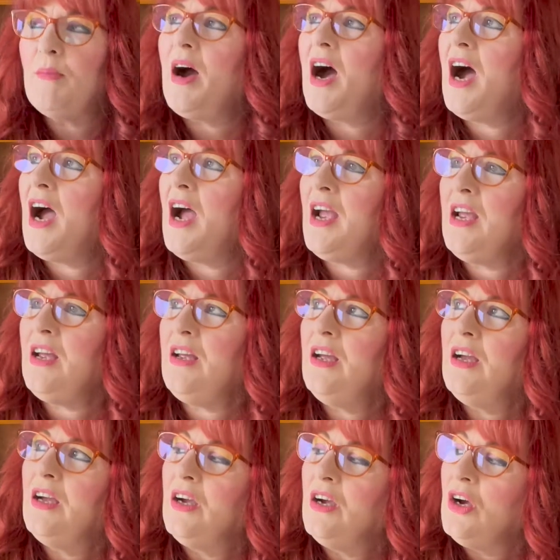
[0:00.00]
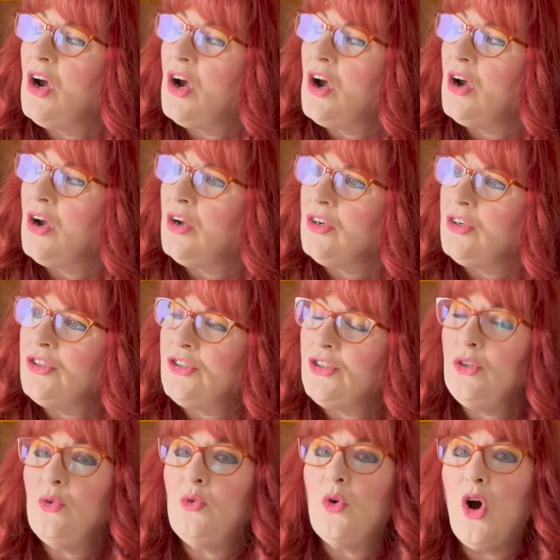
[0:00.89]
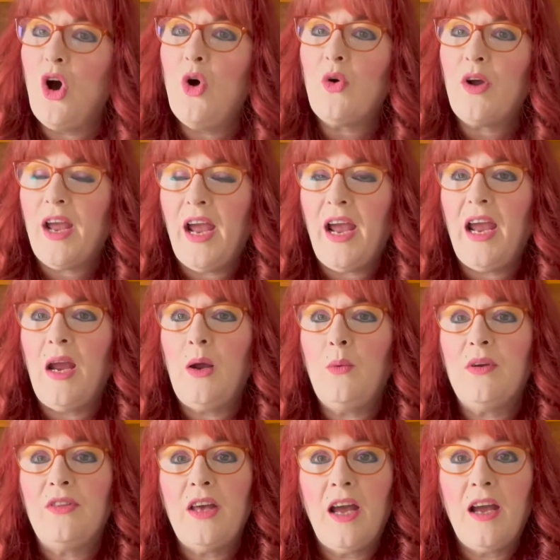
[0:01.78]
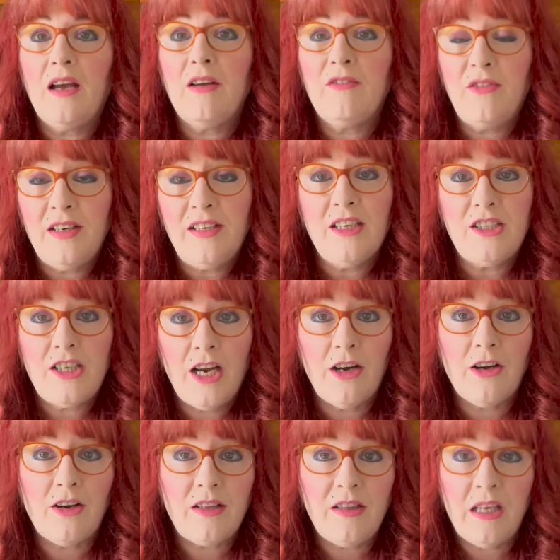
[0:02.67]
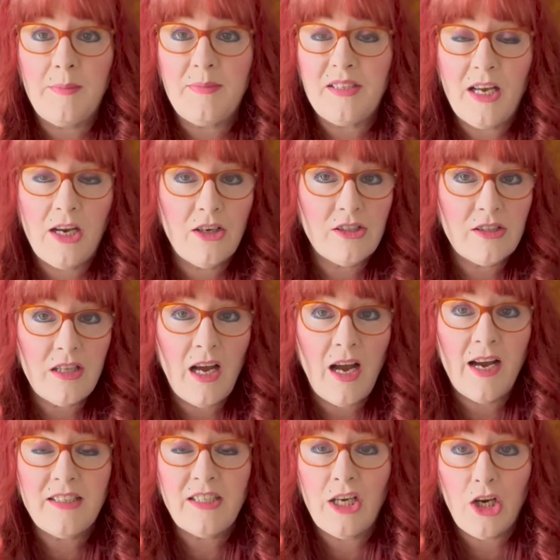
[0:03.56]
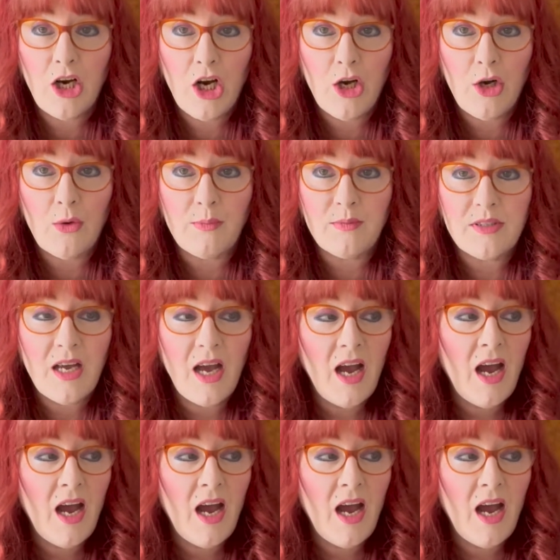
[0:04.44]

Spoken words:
I do okay with vintage hair clips, hair slides, hair combs.